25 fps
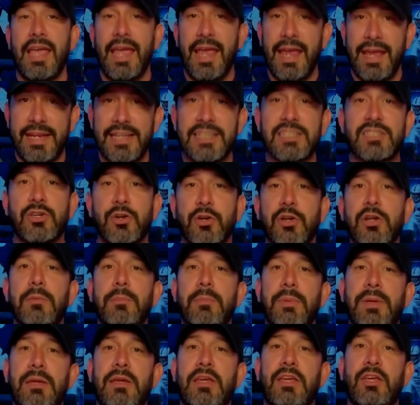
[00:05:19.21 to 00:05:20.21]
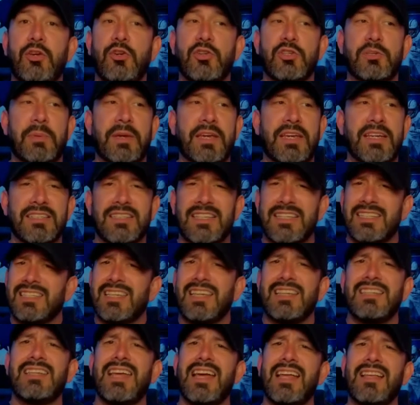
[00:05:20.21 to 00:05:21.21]
and it's going to be huge, because let's
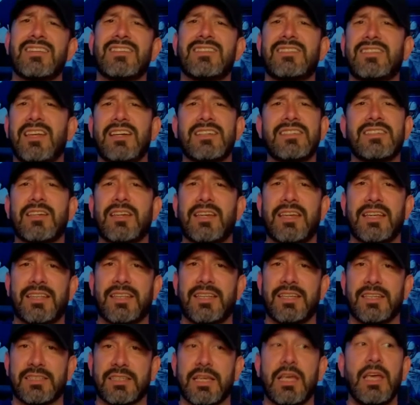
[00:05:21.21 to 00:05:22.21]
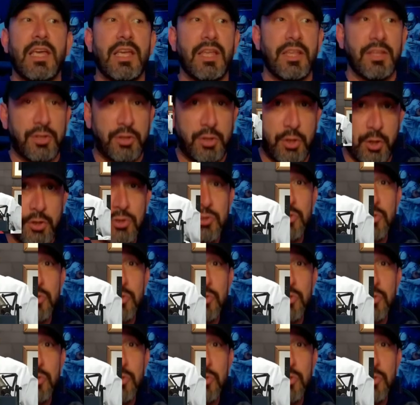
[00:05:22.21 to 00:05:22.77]
say Dallas doesn't get this. There's